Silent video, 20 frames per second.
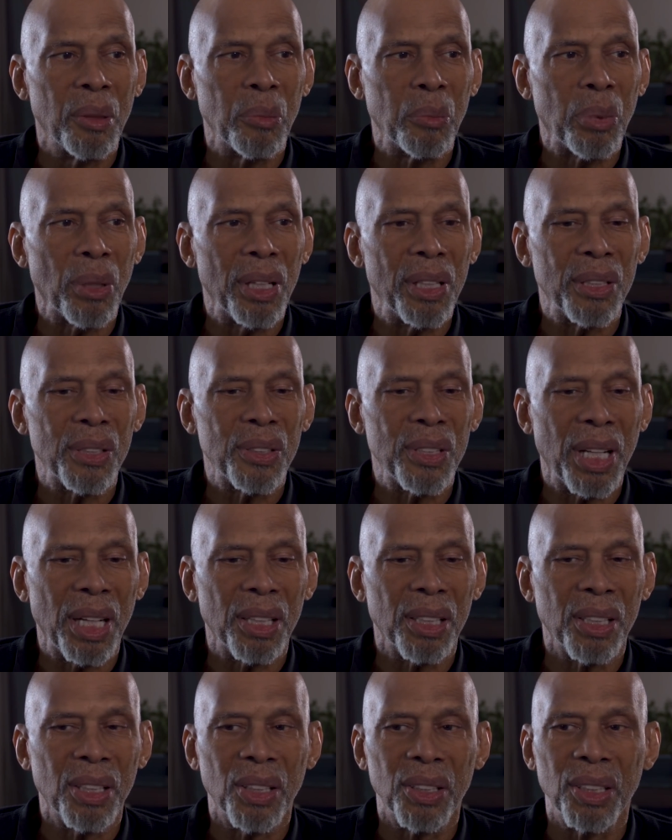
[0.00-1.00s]
players that
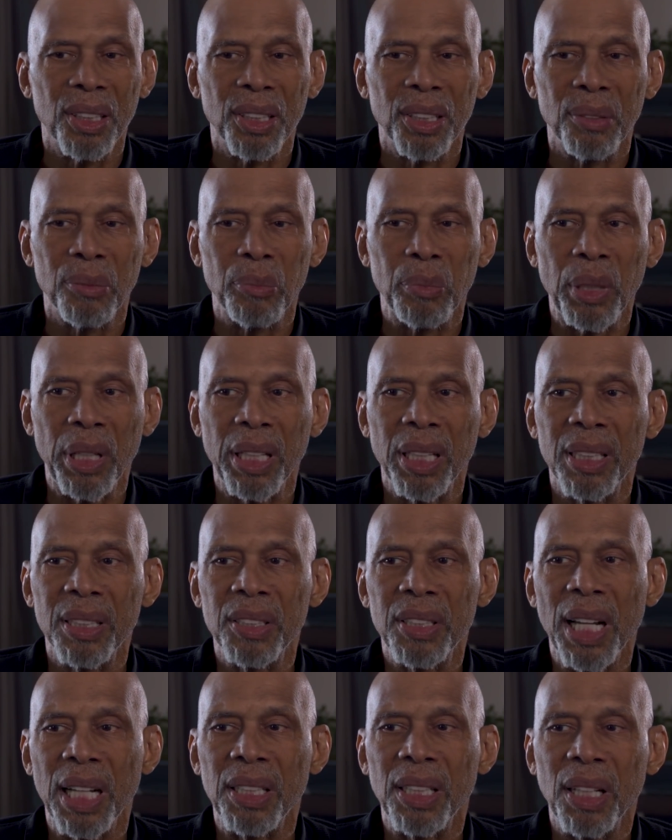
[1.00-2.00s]
are going to be
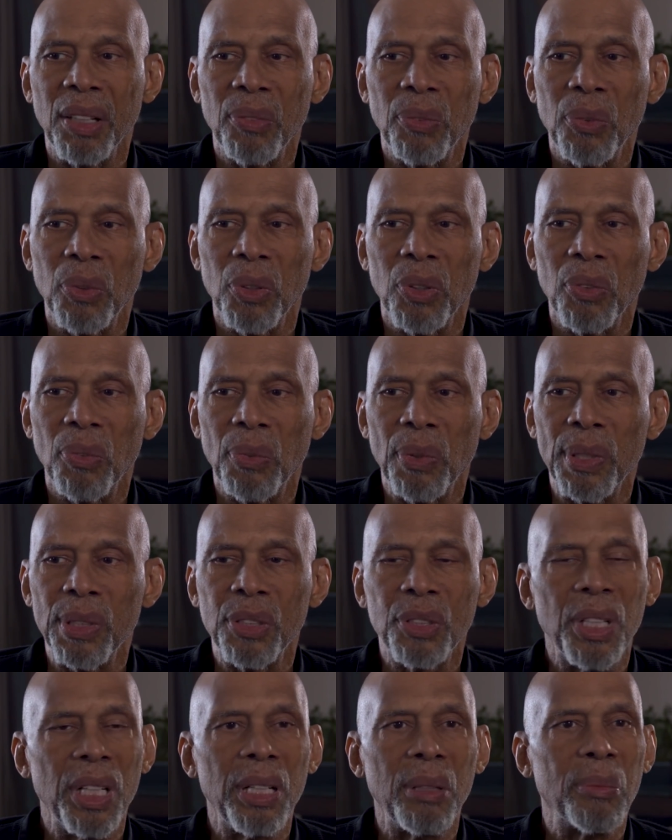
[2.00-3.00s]
contending for the
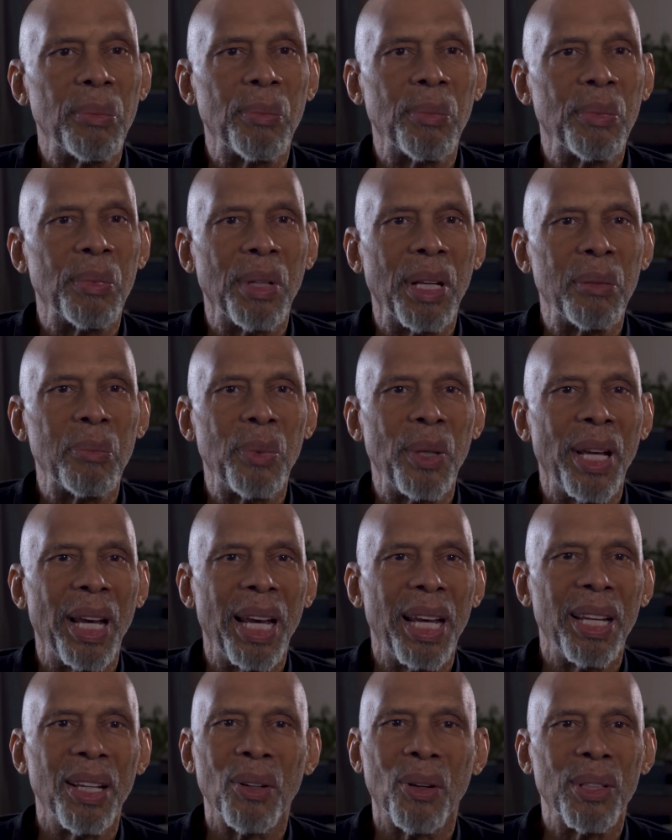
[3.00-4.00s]
first team
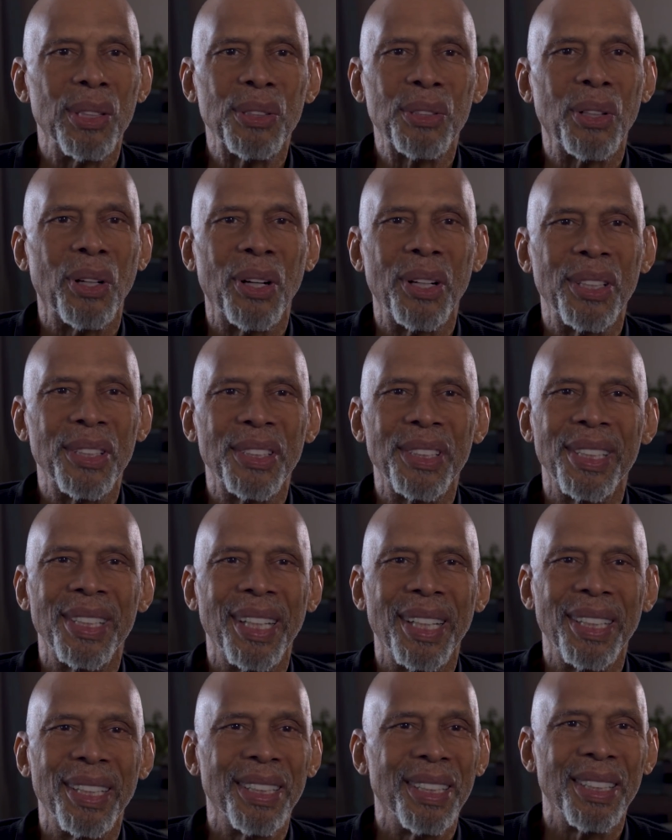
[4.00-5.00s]
NBA All-Stars
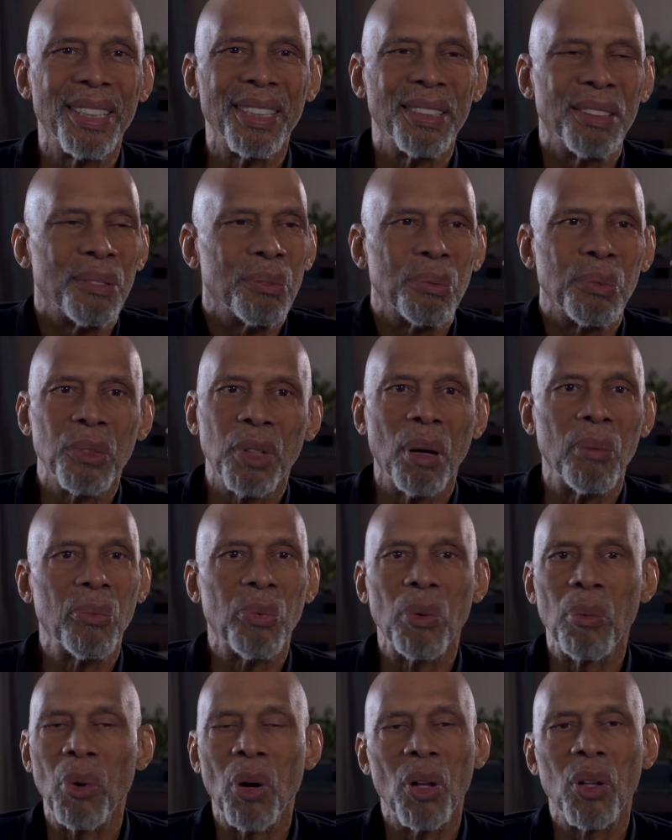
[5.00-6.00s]
that come
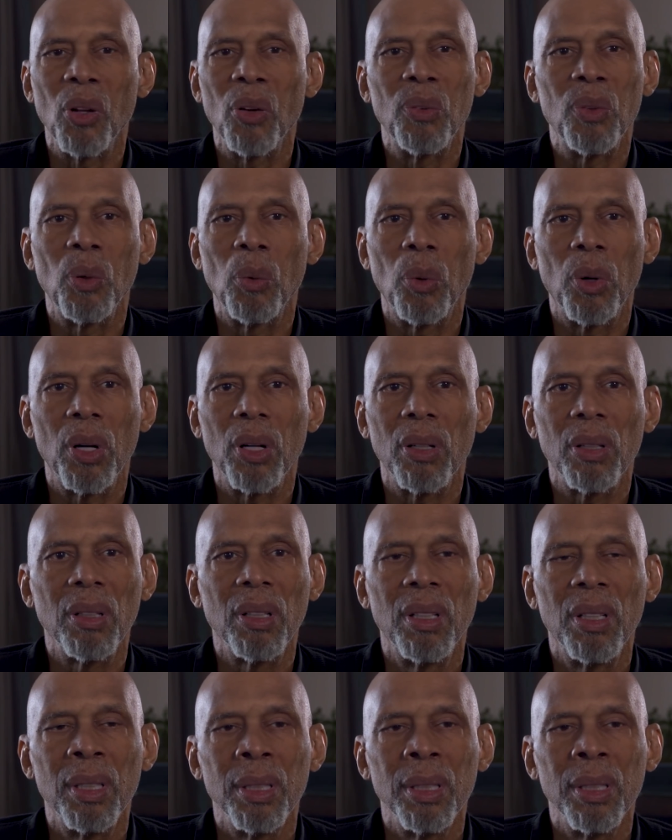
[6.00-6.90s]
from all over the world.